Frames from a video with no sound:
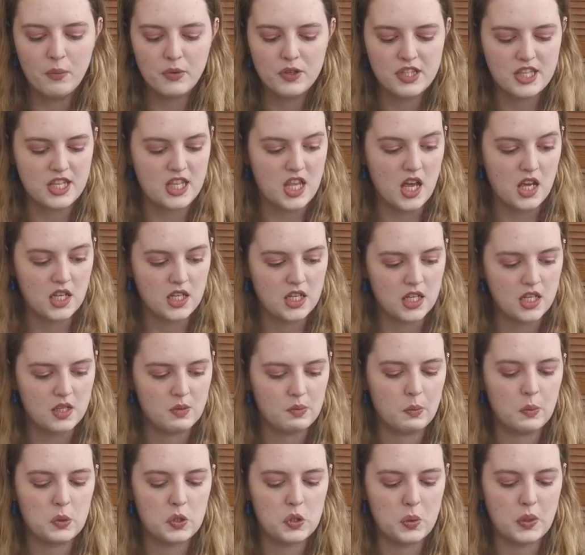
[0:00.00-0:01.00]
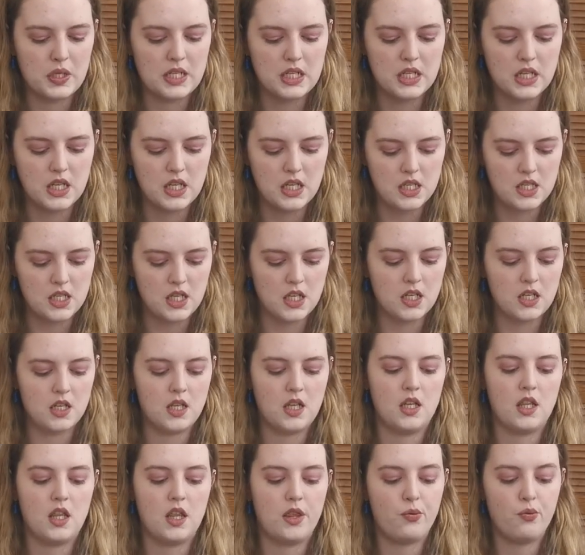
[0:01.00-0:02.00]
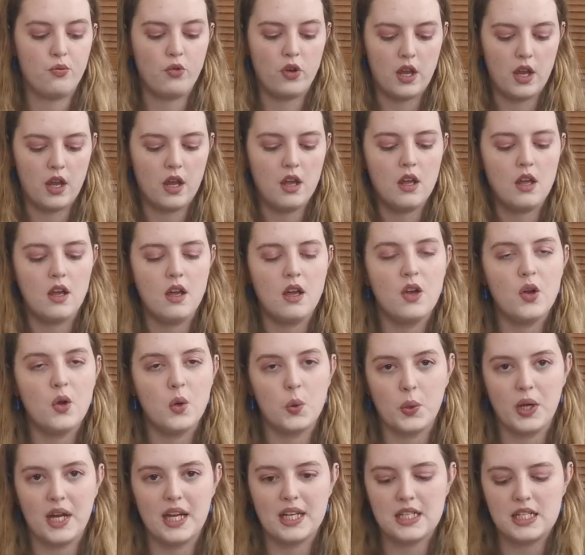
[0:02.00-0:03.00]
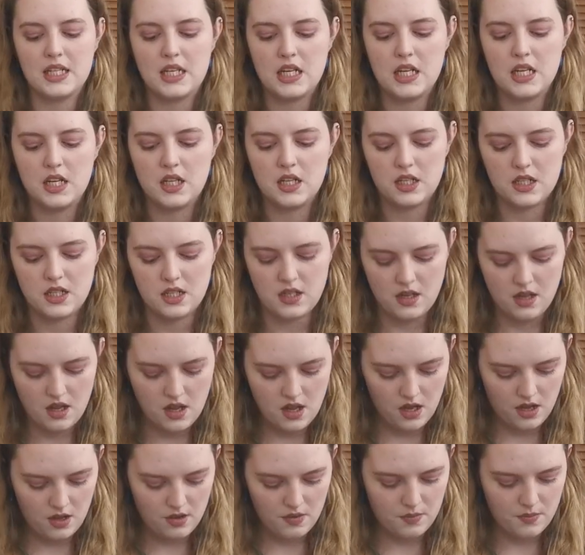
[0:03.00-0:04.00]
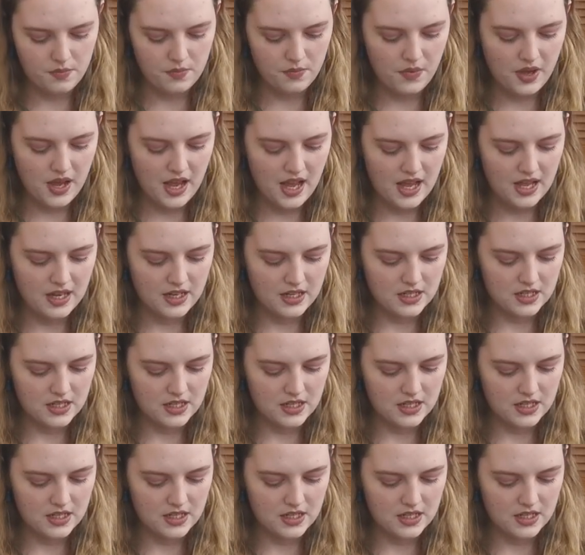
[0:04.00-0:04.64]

One was 30s, one was 20s, and then 3 were antique. And